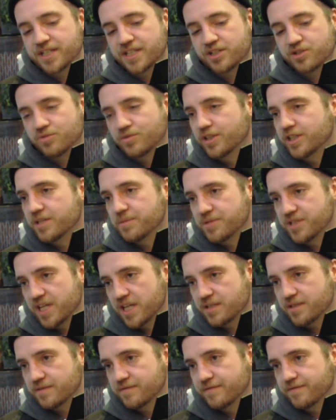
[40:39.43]
that gets really
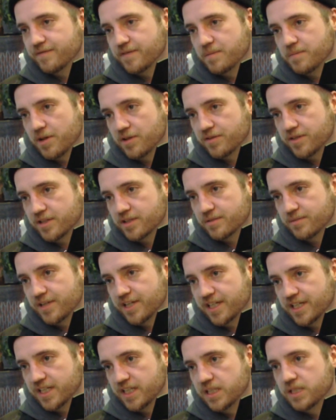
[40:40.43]
obsessive about things when
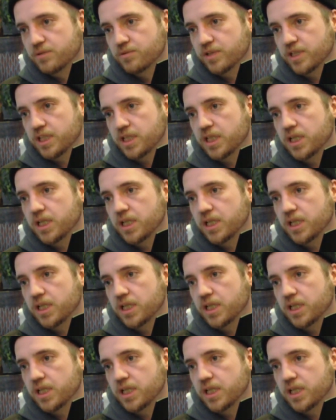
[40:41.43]
I get into it.